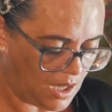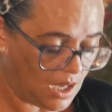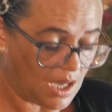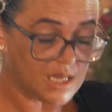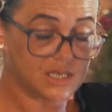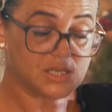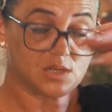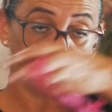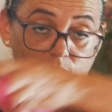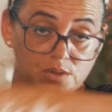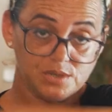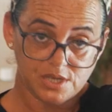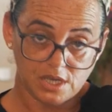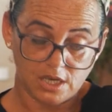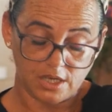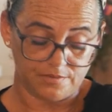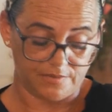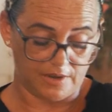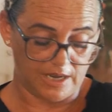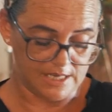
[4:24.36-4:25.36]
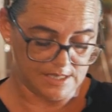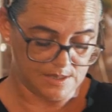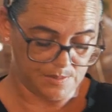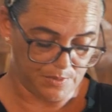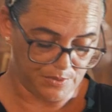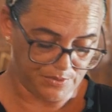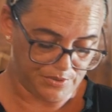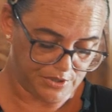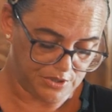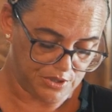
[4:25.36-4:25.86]
It's also
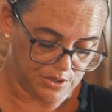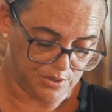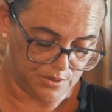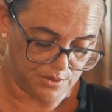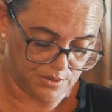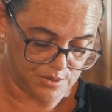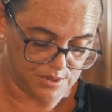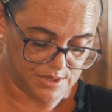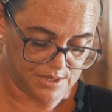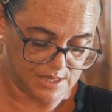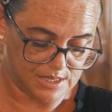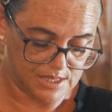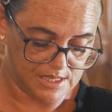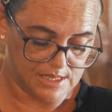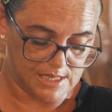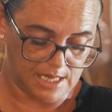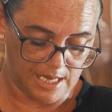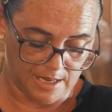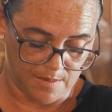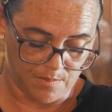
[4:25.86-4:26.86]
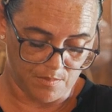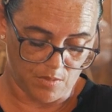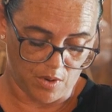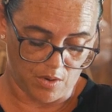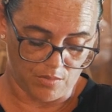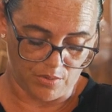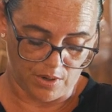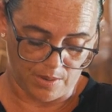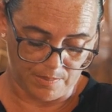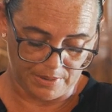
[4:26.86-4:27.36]
advisable that you use the same
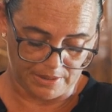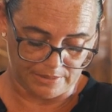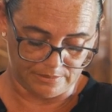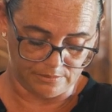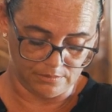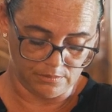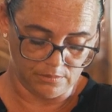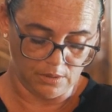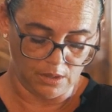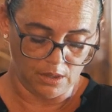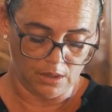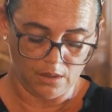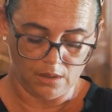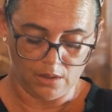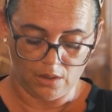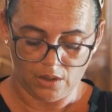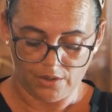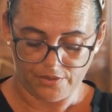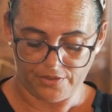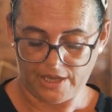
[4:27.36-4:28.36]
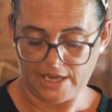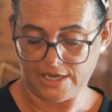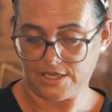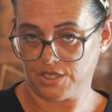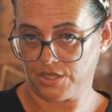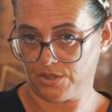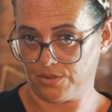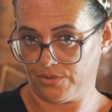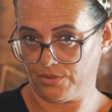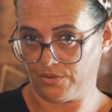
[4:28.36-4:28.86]
ribbon that
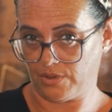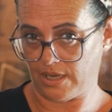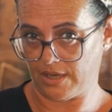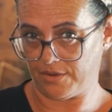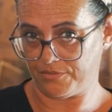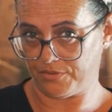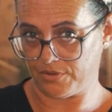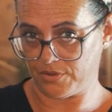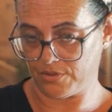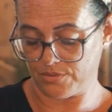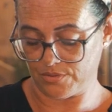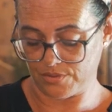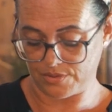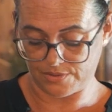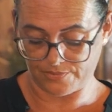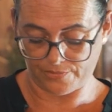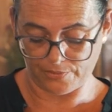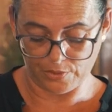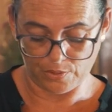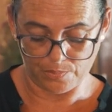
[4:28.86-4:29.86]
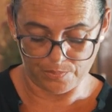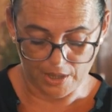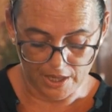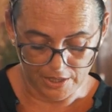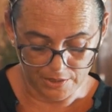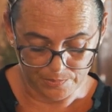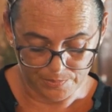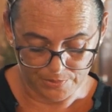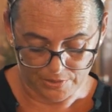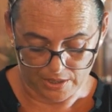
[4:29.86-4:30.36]
you have used for your
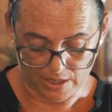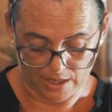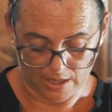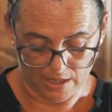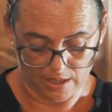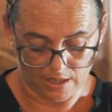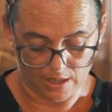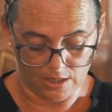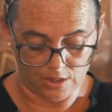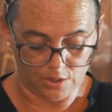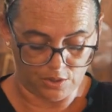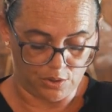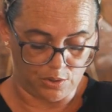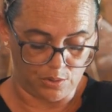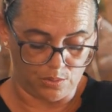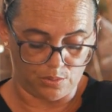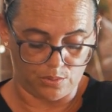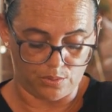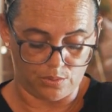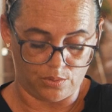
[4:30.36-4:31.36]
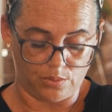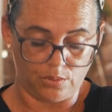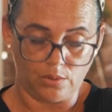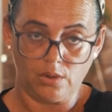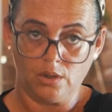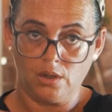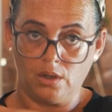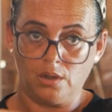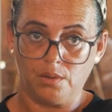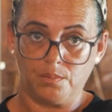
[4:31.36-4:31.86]
bridal bouquet in your
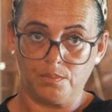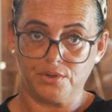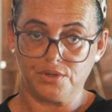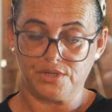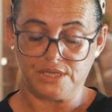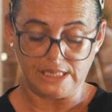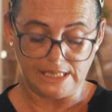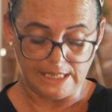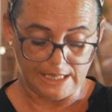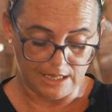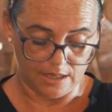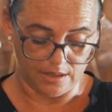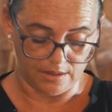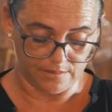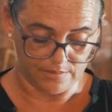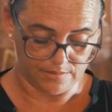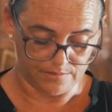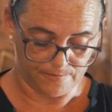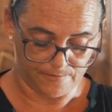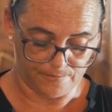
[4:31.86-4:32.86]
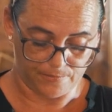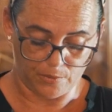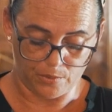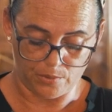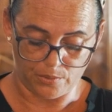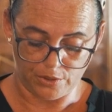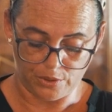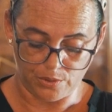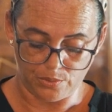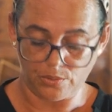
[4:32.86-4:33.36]
boutonniere
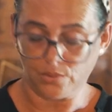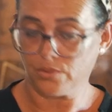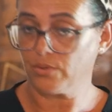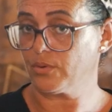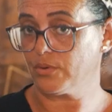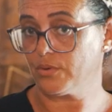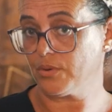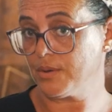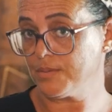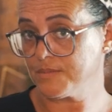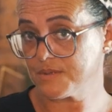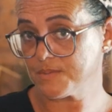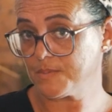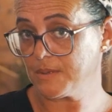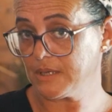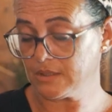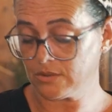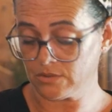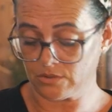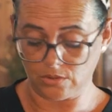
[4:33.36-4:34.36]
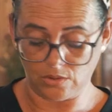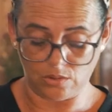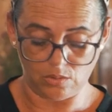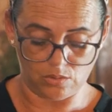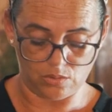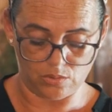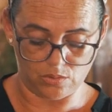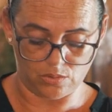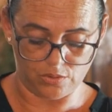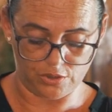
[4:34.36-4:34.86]
for your groomsman
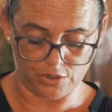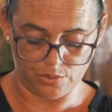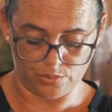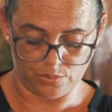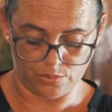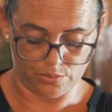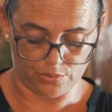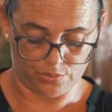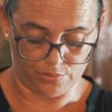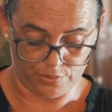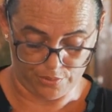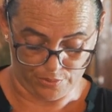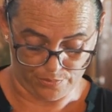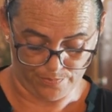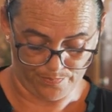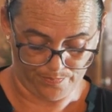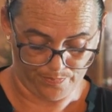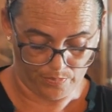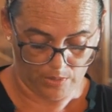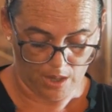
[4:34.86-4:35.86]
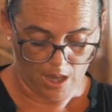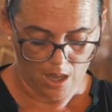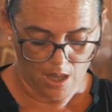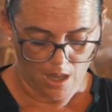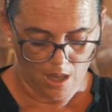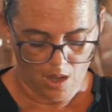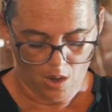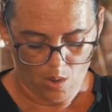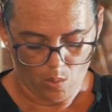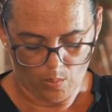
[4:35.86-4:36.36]
or your groom.
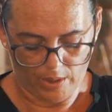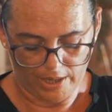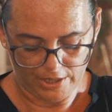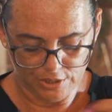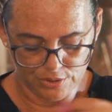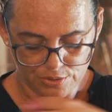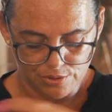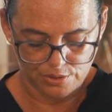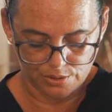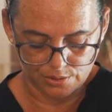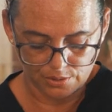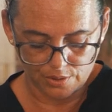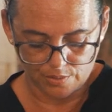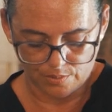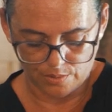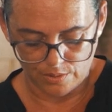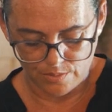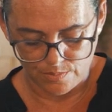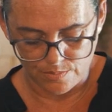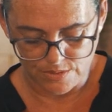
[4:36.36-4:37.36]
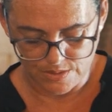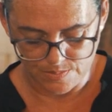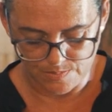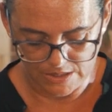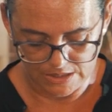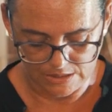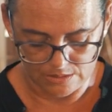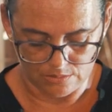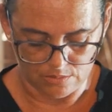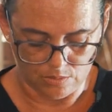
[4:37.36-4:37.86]
When you do the
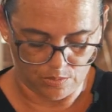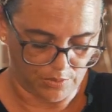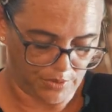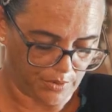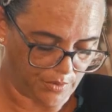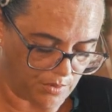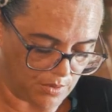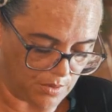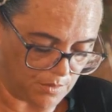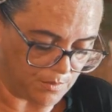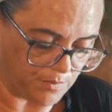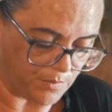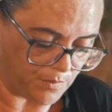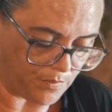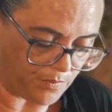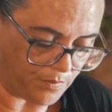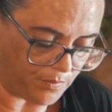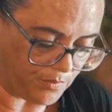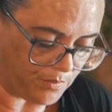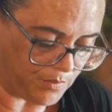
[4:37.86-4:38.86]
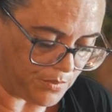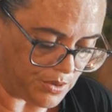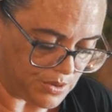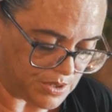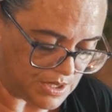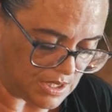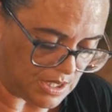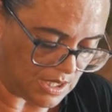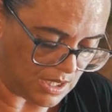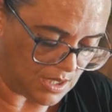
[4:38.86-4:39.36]
groomsman or the groom
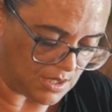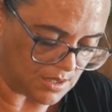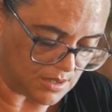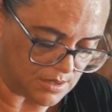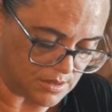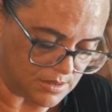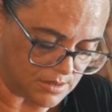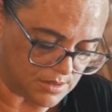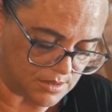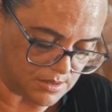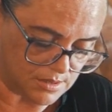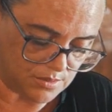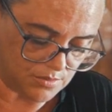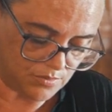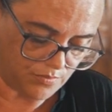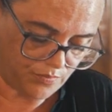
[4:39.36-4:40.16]
boutonnieres,